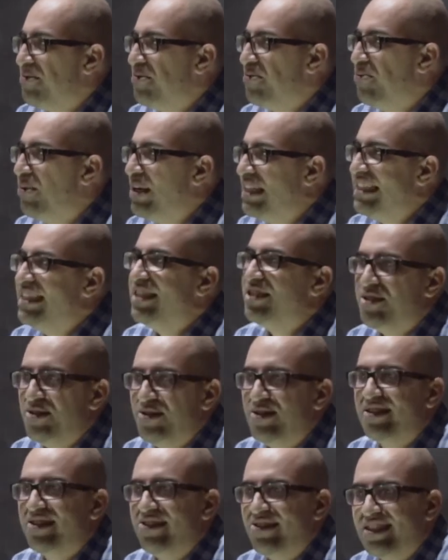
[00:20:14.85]
which
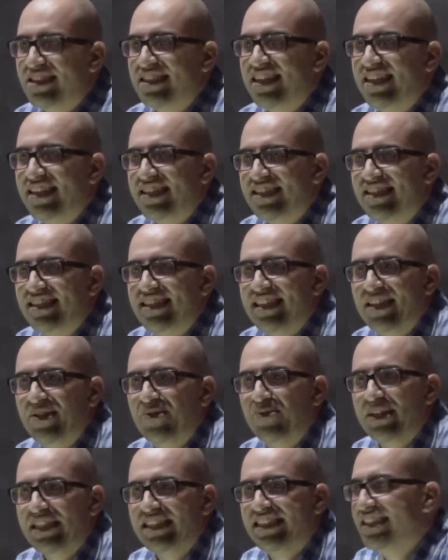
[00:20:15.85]
issues to discuss
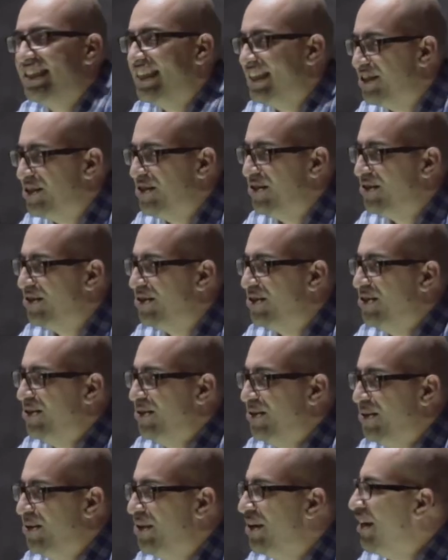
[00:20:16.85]
and which issues
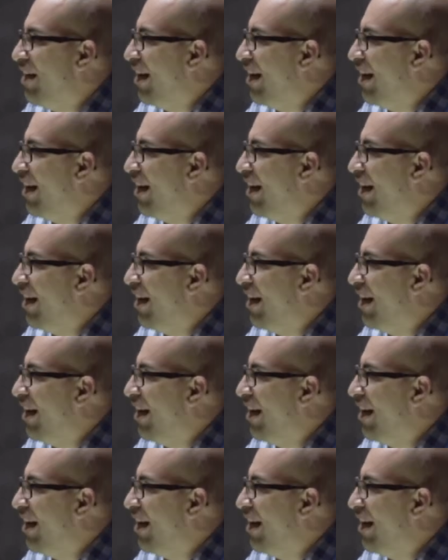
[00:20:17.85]
to